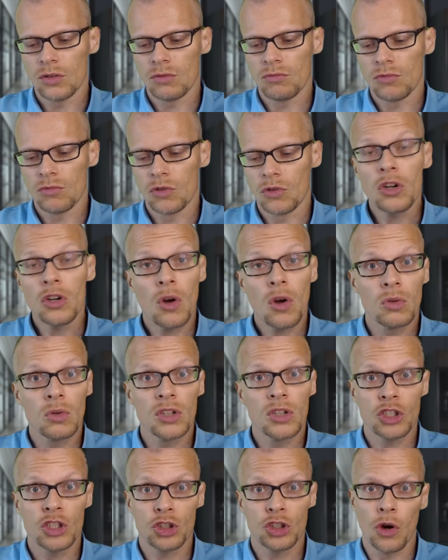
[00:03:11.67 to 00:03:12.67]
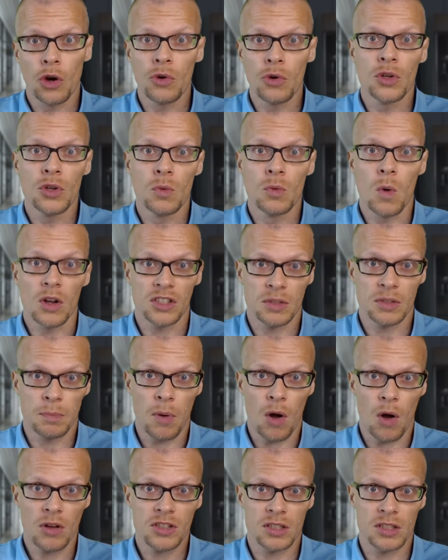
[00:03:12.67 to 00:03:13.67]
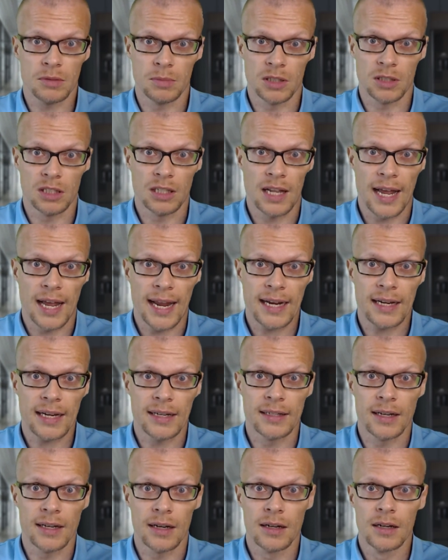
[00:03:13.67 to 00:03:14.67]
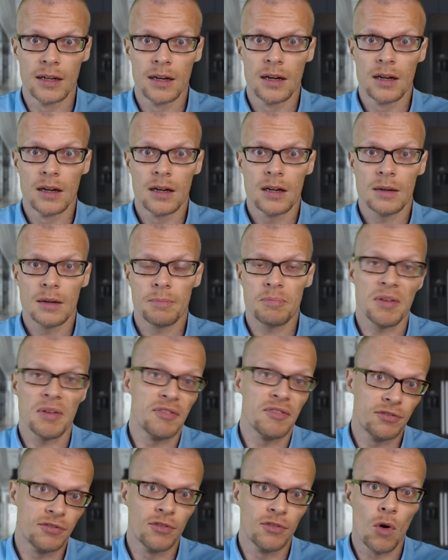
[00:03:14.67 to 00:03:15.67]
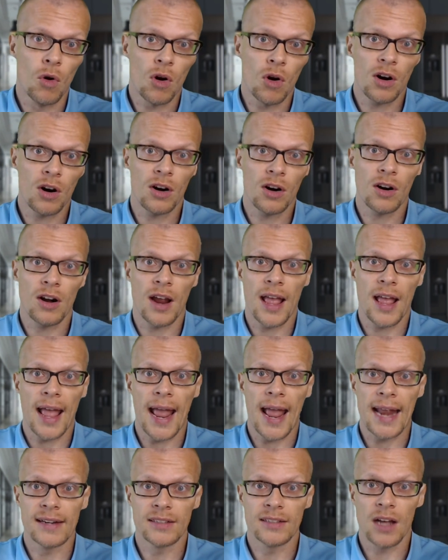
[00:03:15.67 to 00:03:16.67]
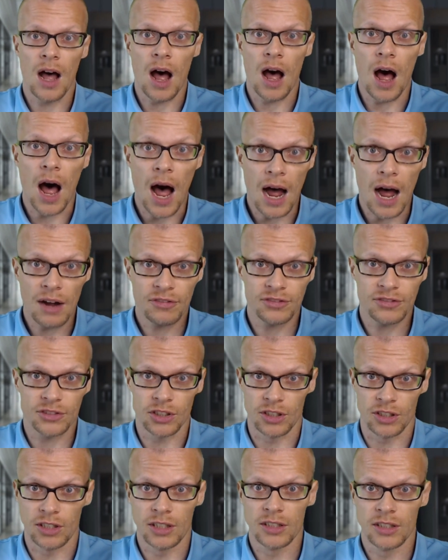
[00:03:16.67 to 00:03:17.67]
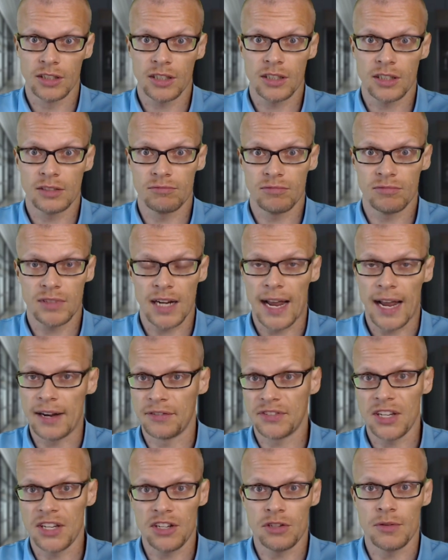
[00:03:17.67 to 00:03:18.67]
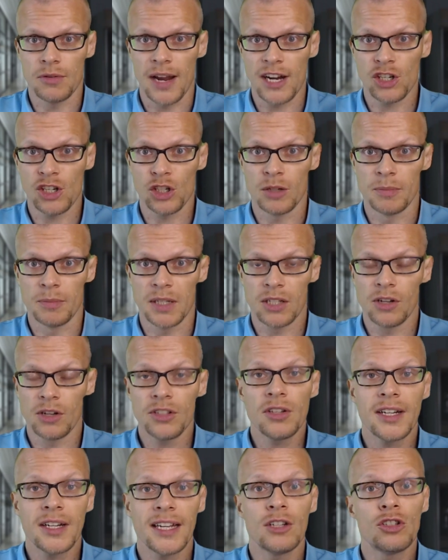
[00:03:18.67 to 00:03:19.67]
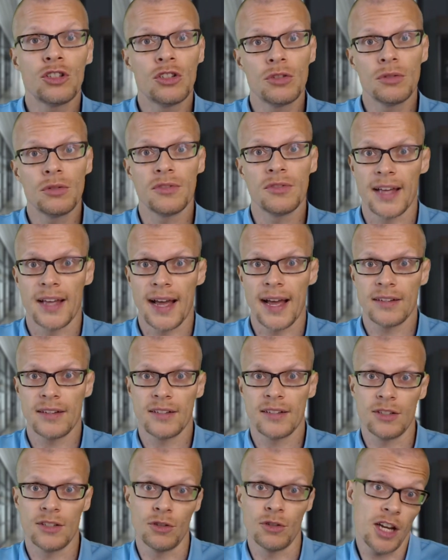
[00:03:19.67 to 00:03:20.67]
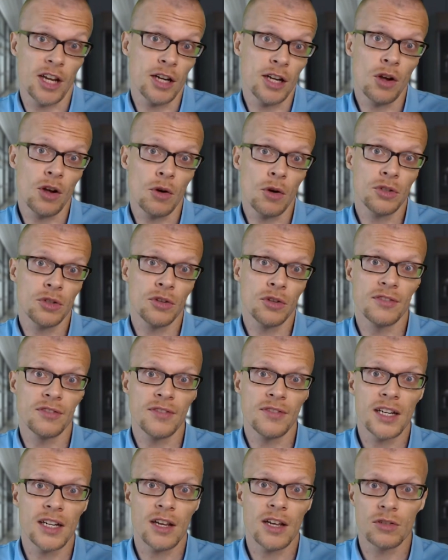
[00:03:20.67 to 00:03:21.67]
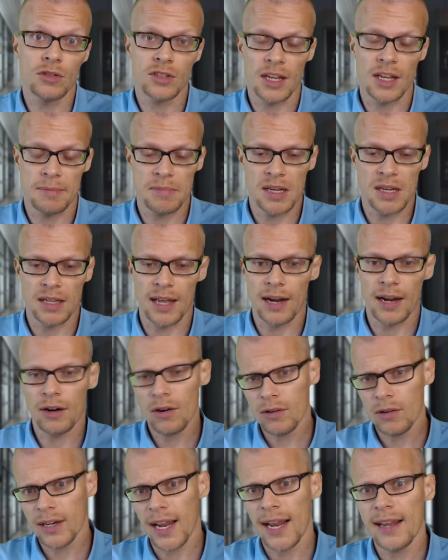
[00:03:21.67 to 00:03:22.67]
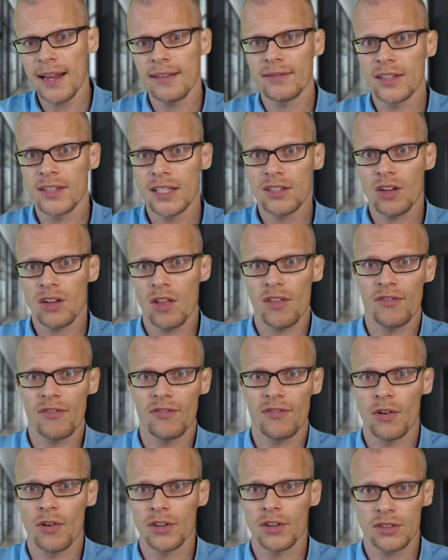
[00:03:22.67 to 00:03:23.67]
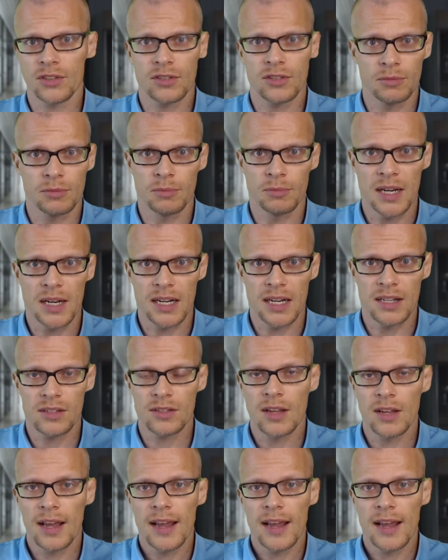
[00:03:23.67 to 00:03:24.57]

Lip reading: not only show you what's possible, like in a before and after kind of situation, because you can do that. You can go to the videos and be like, okay, these are the first minutes,